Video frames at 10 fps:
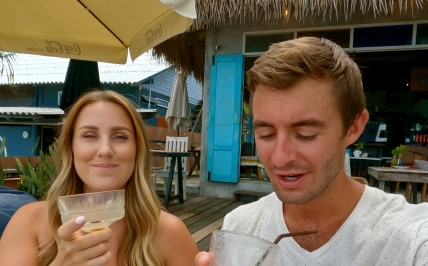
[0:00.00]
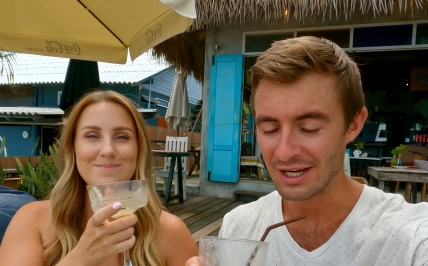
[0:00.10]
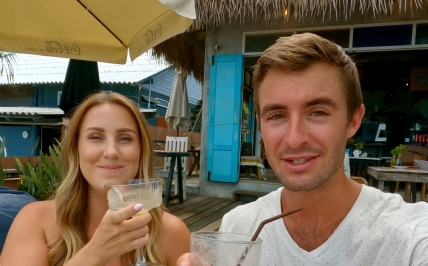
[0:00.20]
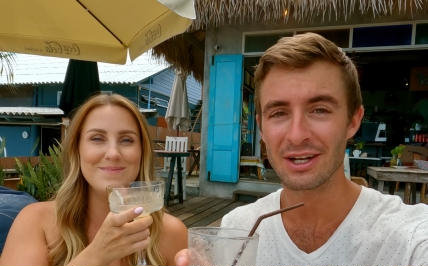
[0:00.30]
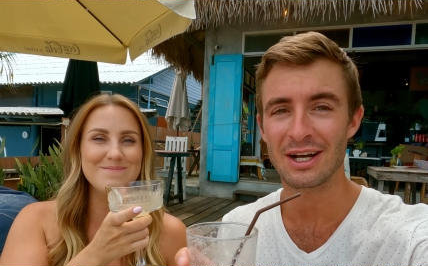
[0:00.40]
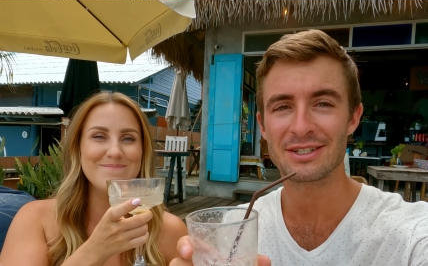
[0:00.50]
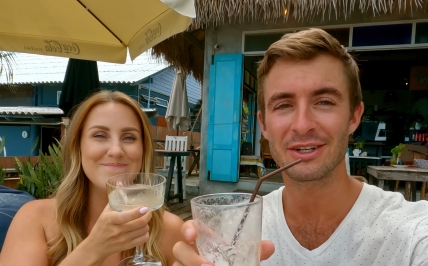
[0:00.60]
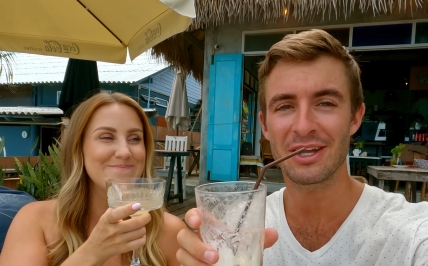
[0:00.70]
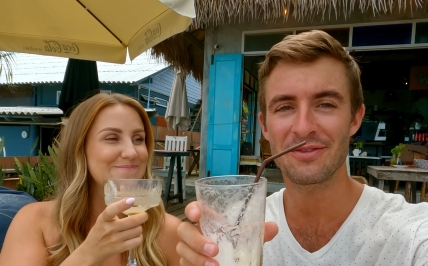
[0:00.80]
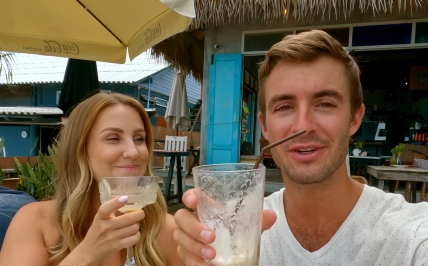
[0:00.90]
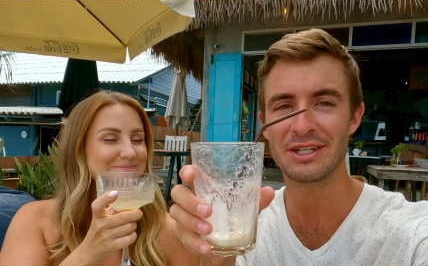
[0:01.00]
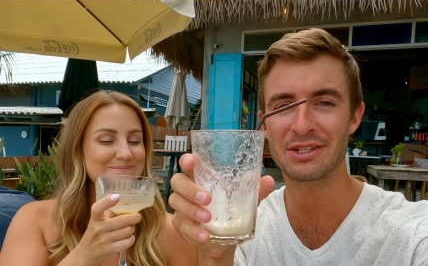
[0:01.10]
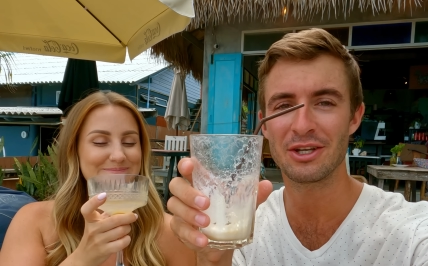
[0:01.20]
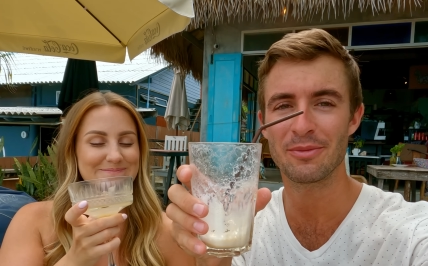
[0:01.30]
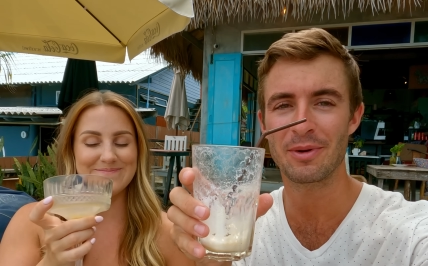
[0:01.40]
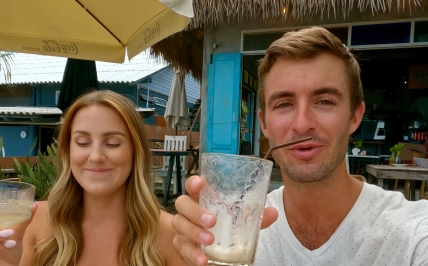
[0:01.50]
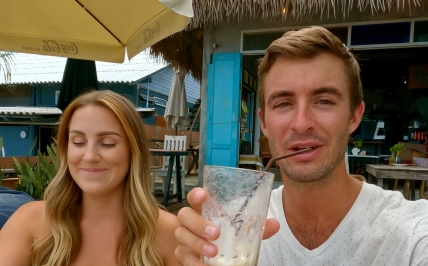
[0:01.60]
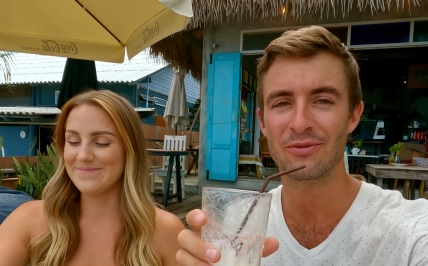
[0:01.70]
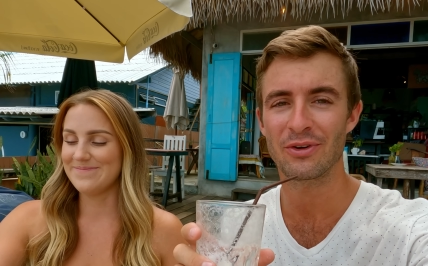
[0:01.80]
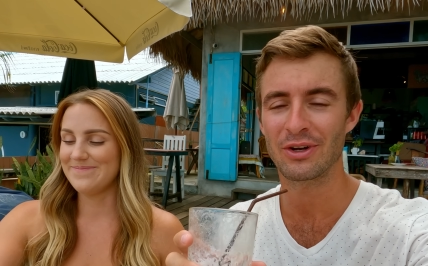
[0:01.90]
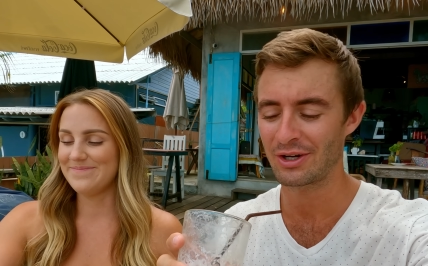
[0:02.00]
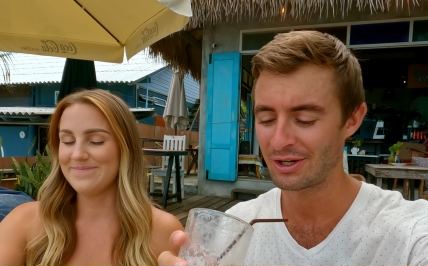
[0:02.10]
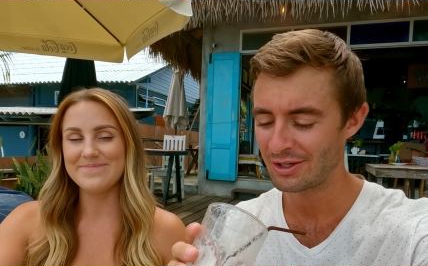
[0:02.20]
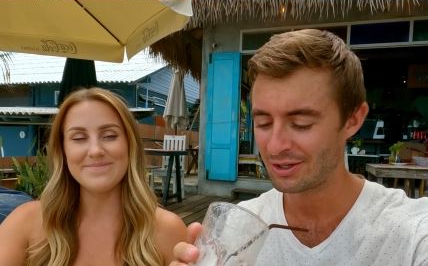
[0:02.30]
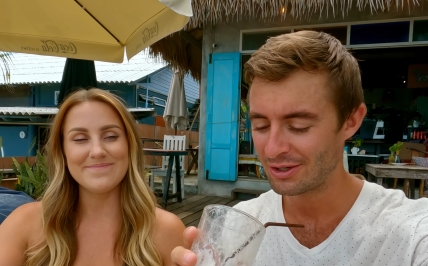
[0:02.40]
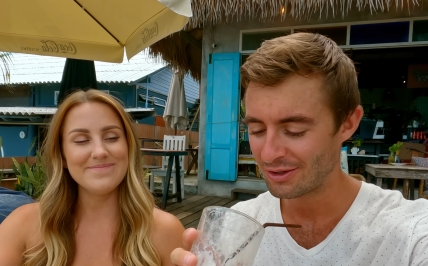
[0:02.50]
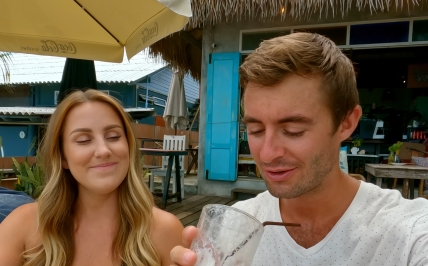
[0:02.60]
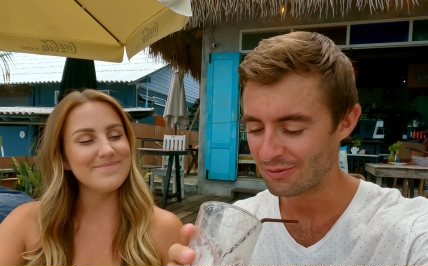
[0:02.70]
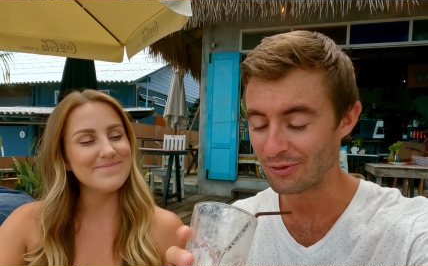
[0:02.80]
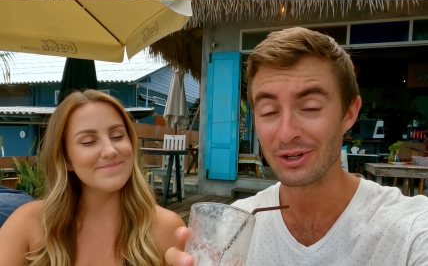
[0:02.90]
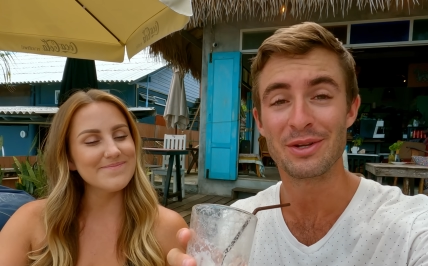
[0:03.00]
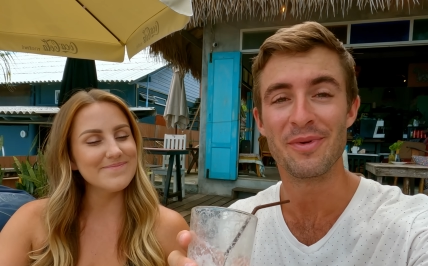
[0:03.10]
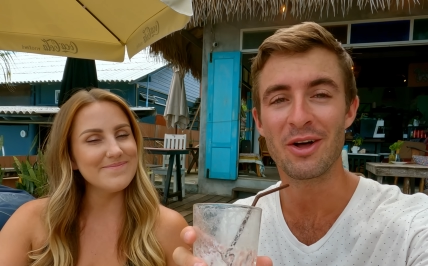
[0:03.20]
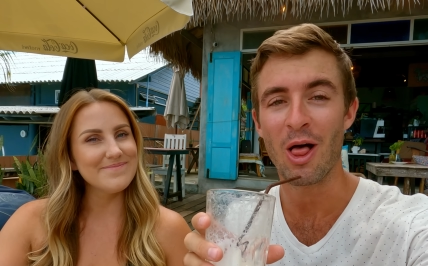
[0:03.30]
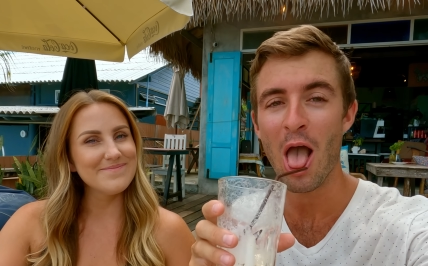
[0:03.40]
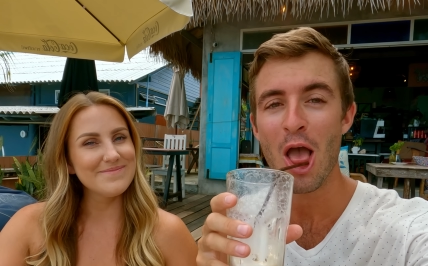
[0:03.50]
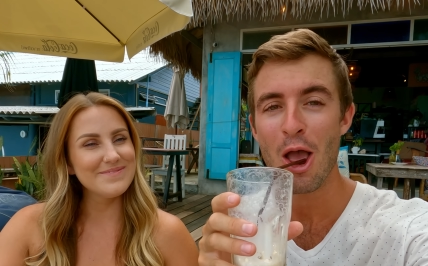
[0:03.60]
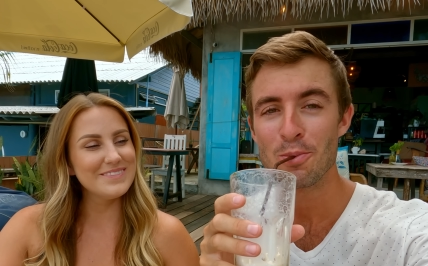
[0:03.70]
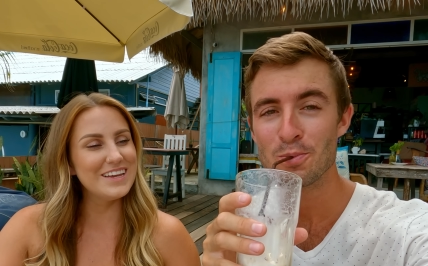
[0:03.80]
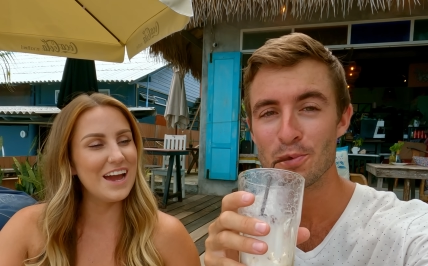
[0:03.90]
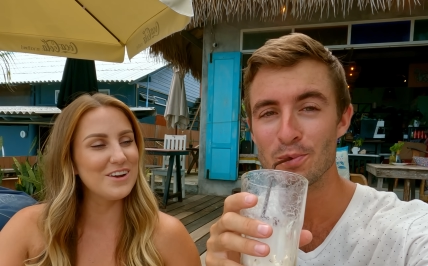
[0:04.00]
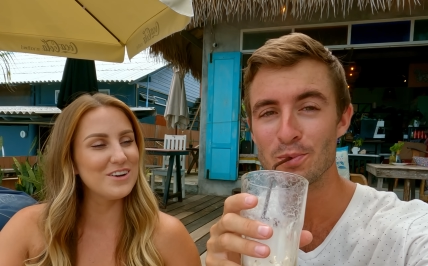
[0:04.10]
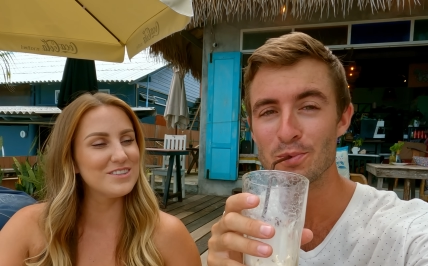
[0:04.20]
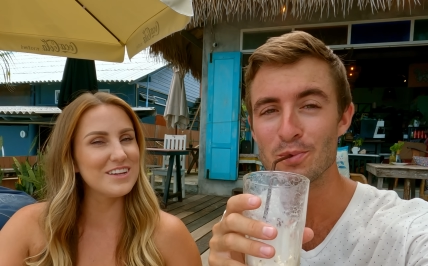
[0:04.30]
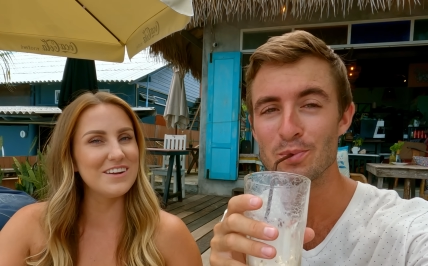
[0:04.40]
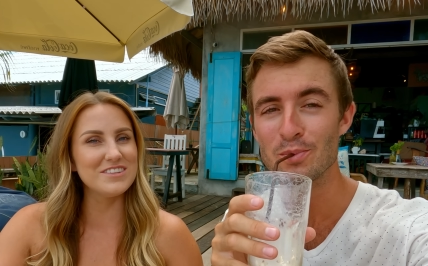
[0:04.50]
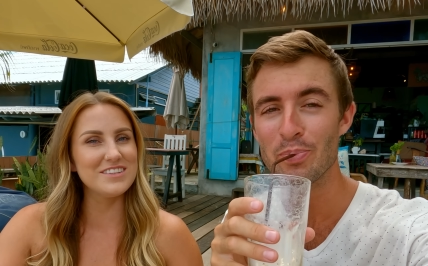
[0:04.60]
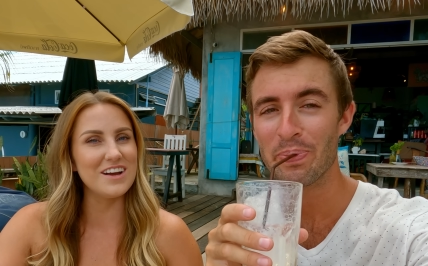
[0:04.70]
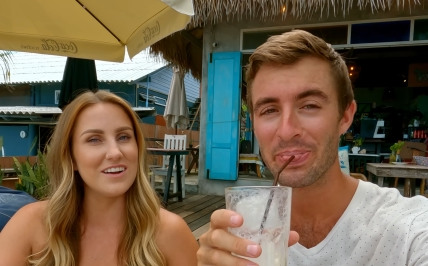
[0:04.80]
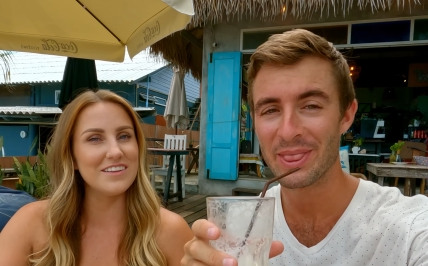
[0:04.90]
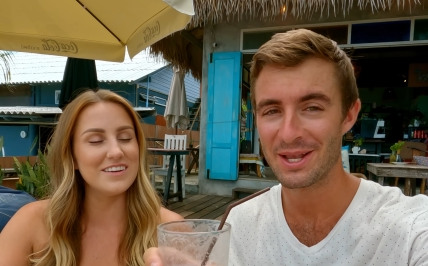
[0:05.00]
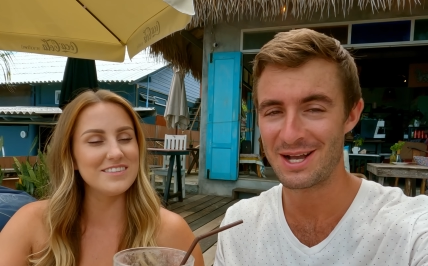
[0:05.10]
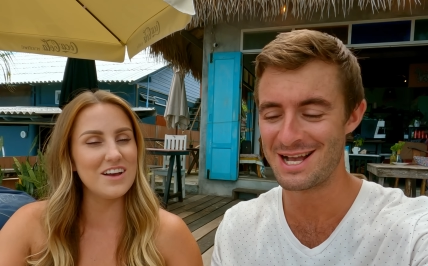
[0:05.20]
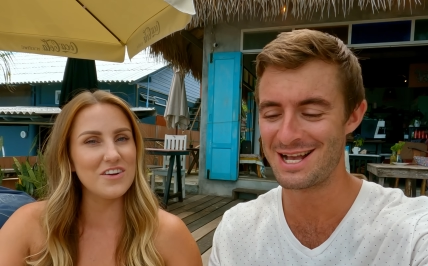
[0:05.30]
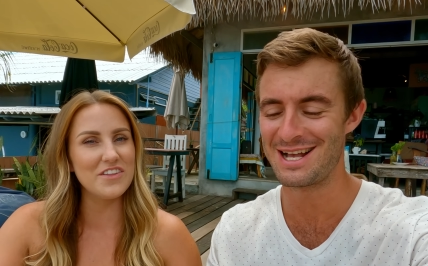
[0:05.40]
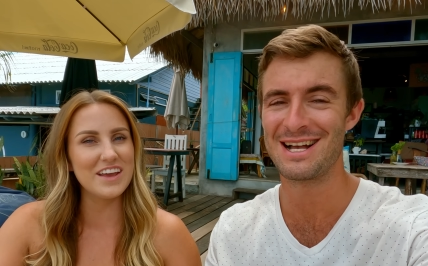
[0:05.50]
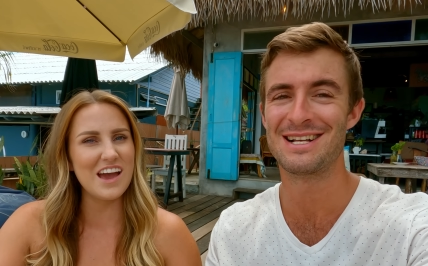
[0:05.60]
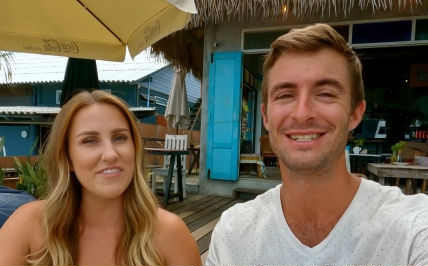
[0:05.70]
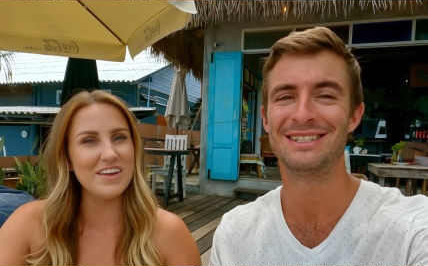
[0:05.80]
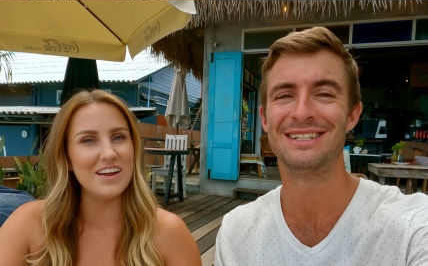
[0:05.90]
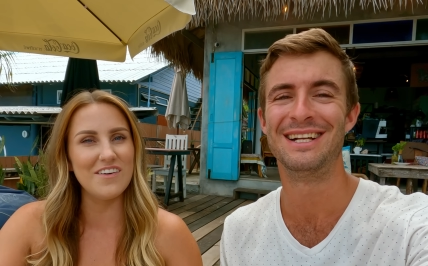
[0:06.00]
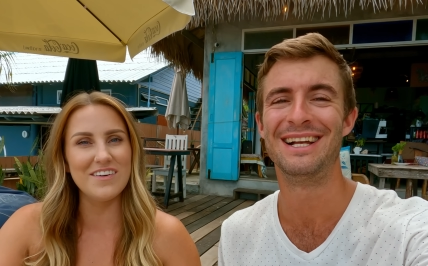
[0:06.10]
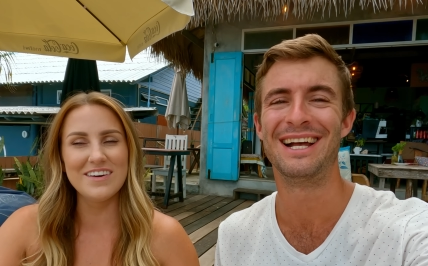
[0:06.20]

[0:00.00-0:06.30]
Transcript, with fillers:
Speaker 1: I, st I still have an ice cube. I'm waiting for, for it to melt.
Speaker 2: Yeah, you're just gonna have to suck on this, suck all the caffeine out. So